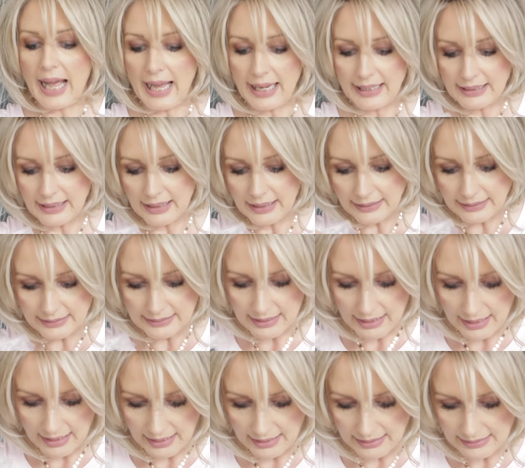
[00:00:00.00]
I like
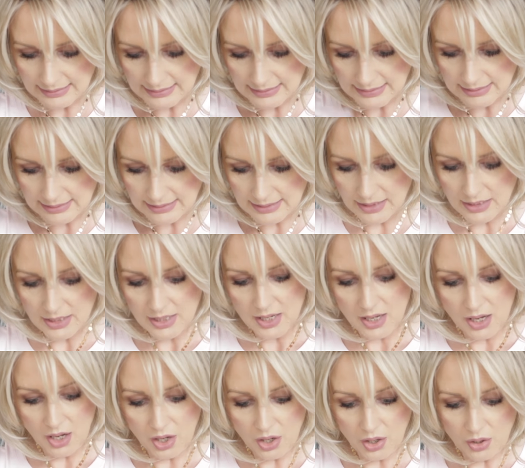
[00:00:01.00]
that.
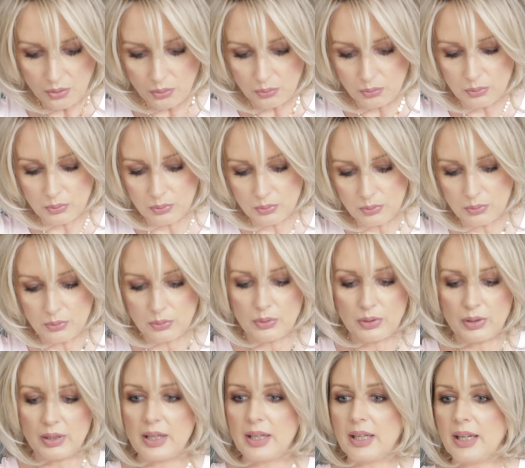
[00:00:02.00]
Oh,
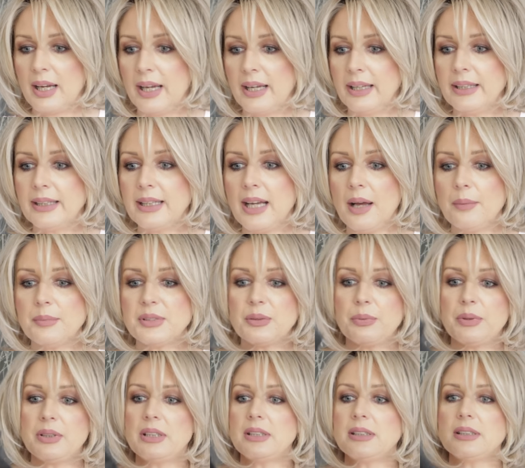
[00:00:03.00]
it comes
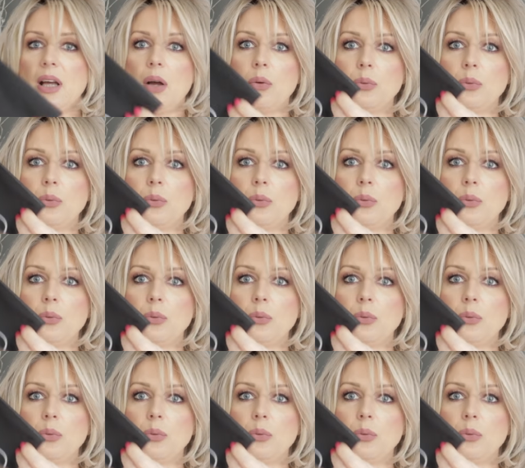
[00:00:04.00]
with its